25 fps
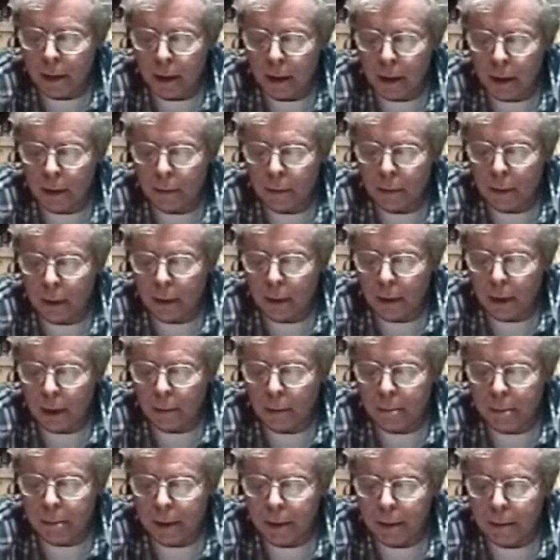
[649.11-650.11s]
a
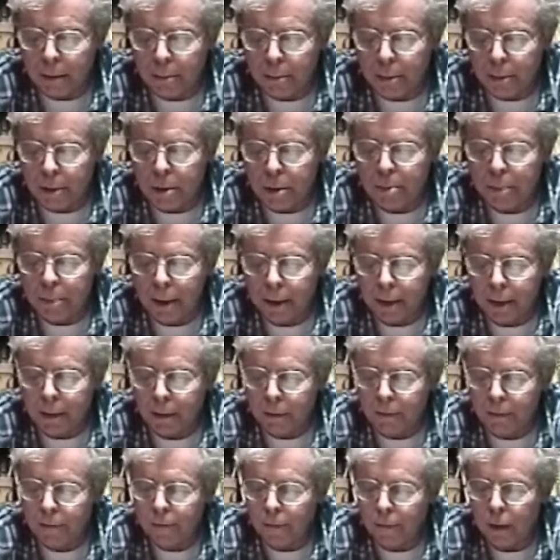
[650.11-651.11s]
better
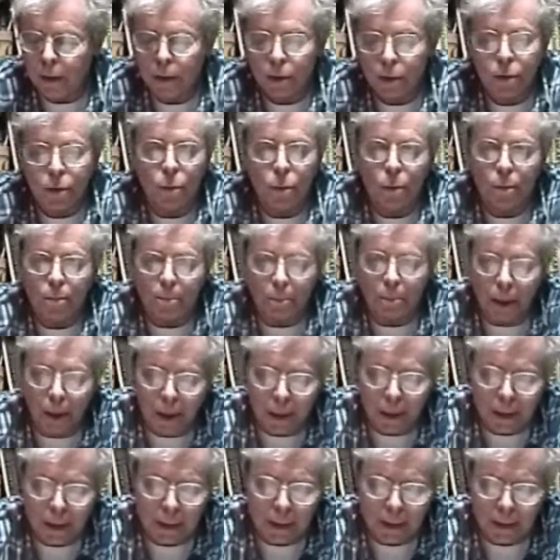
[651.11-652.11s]
perspective toward
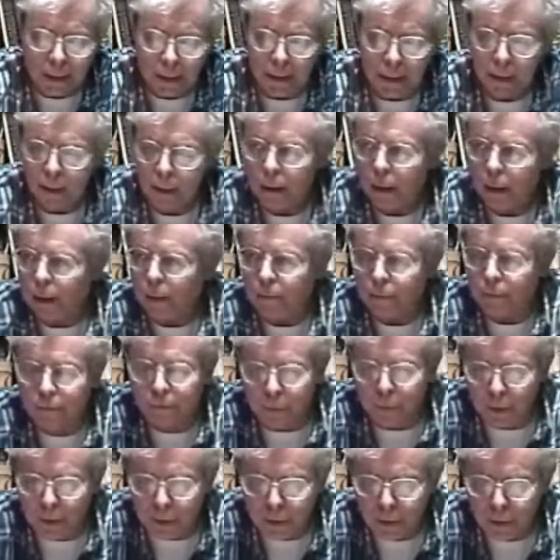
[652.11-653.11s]
body and
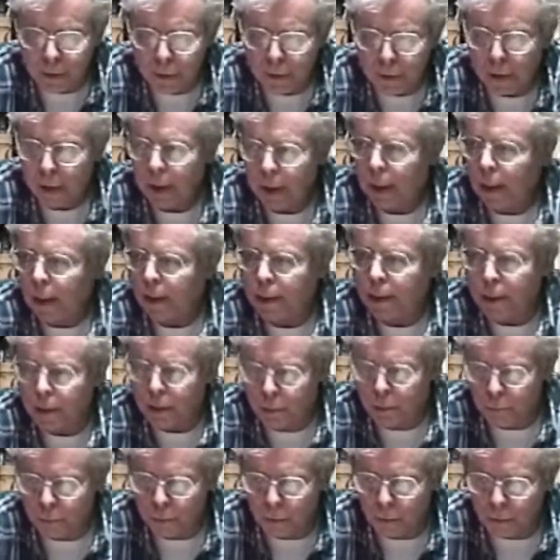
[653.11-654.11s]
flesh and
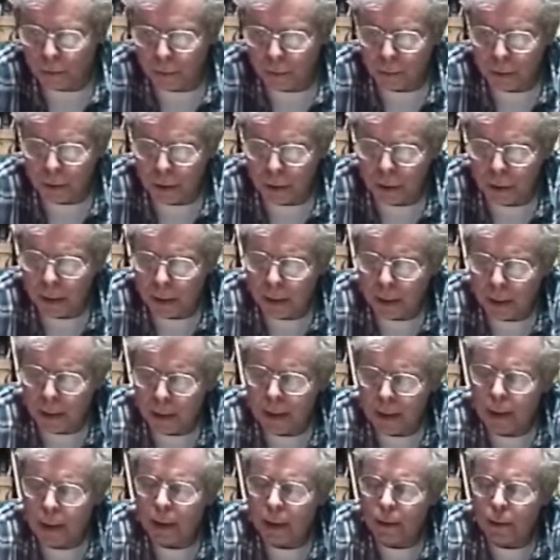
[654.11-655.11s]
this world
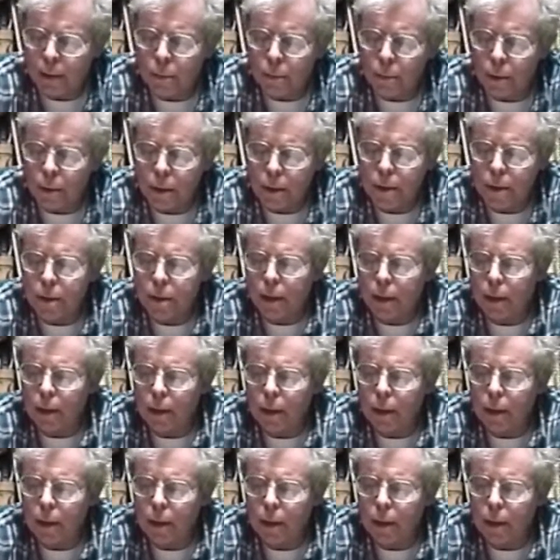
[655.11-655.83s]
than the West